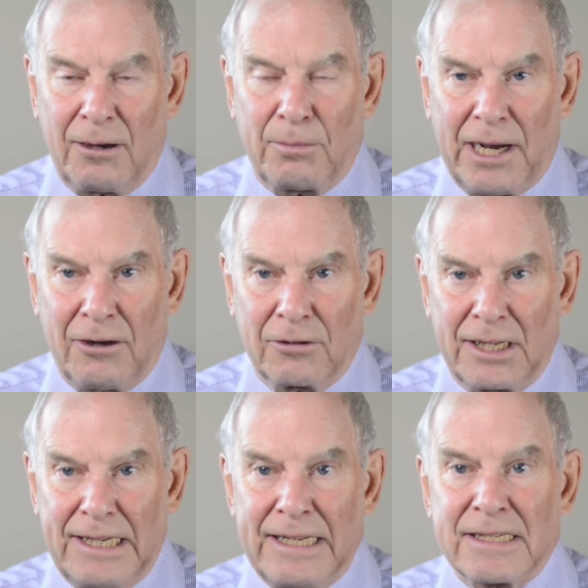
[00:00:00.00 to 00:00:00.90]

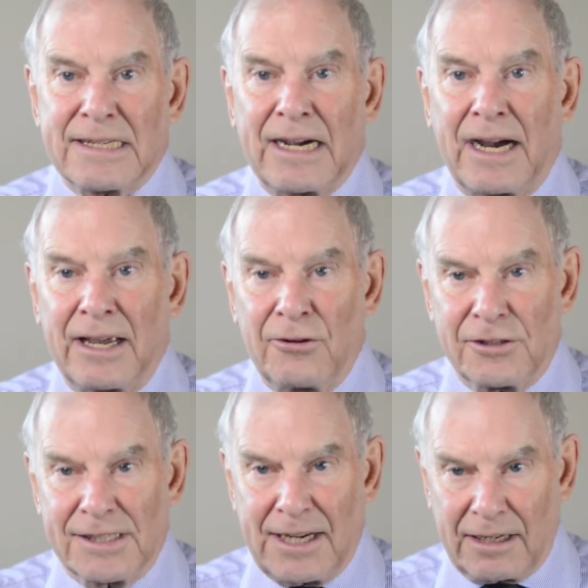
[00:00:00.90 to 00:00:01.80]
about entire
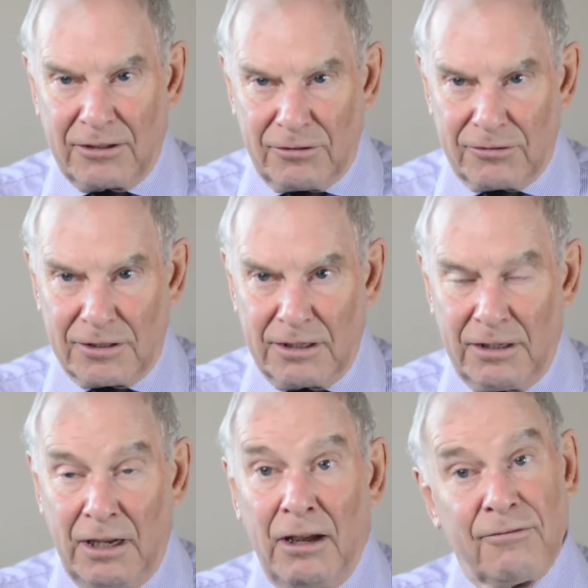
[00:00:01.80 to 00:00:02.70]
sectors.
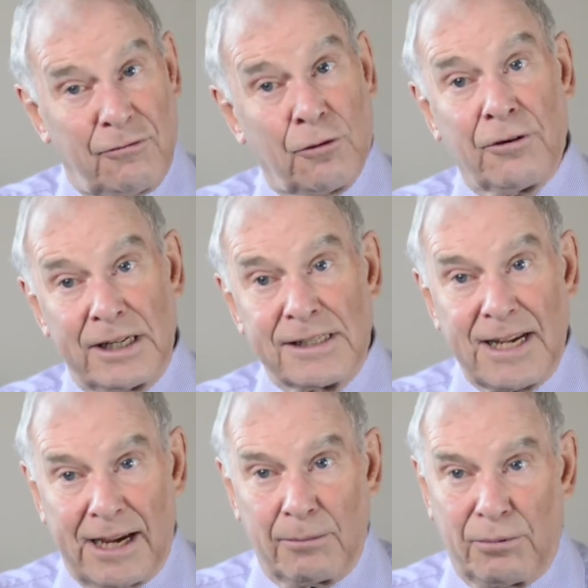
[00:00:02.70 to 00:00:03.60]
For
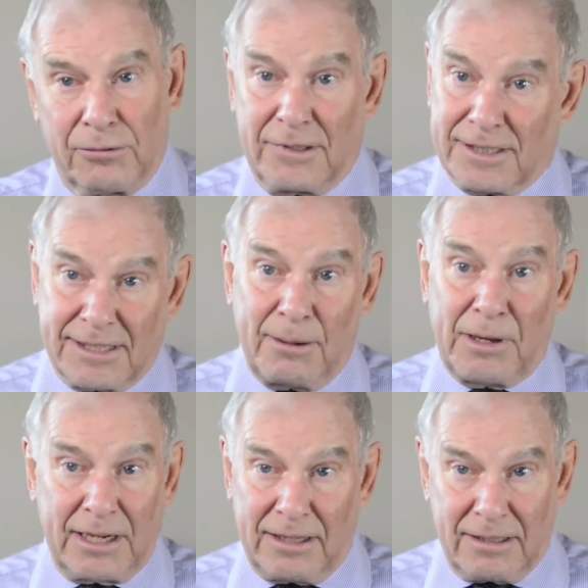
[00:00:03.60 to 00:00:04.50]
example, the
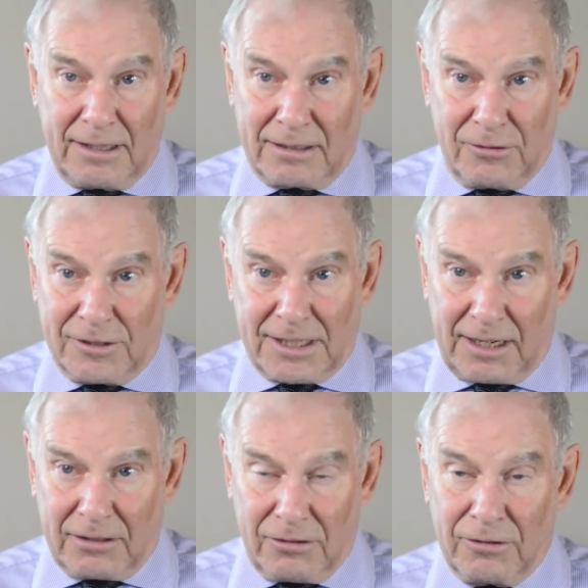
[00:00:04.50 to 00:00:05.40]
semiconductor
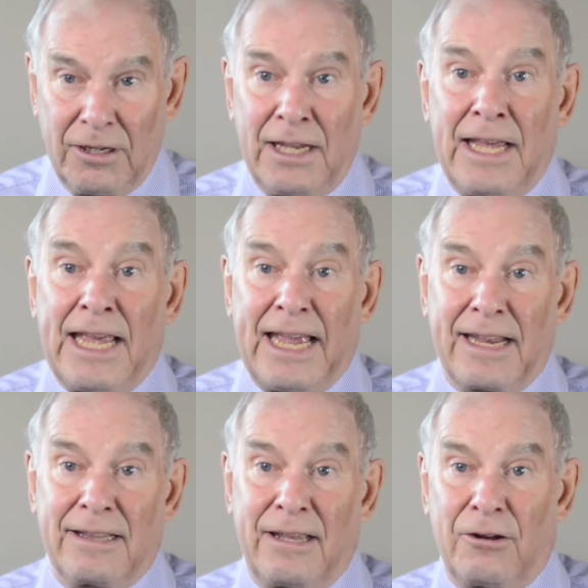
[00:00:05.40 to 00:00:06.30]
sector.
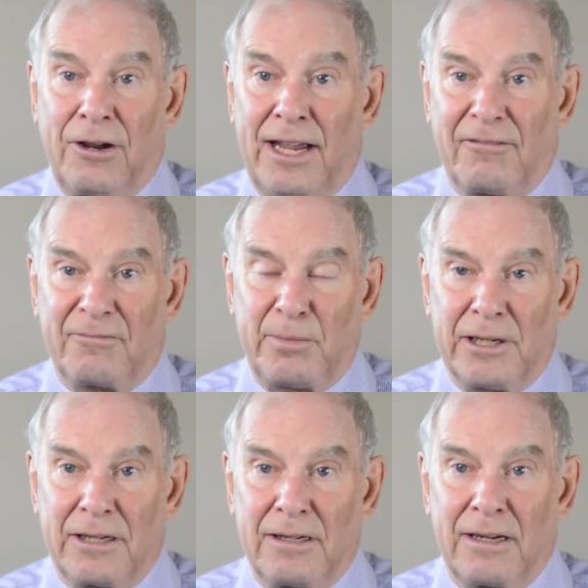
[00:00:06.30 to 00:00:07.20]
And there have
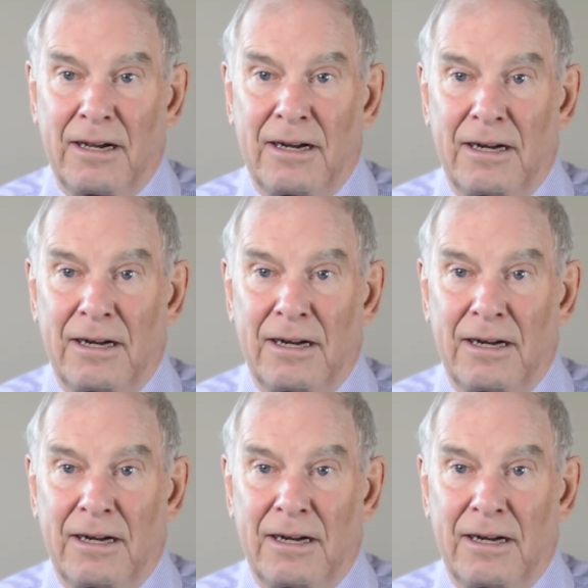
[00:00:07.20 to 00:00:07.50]
been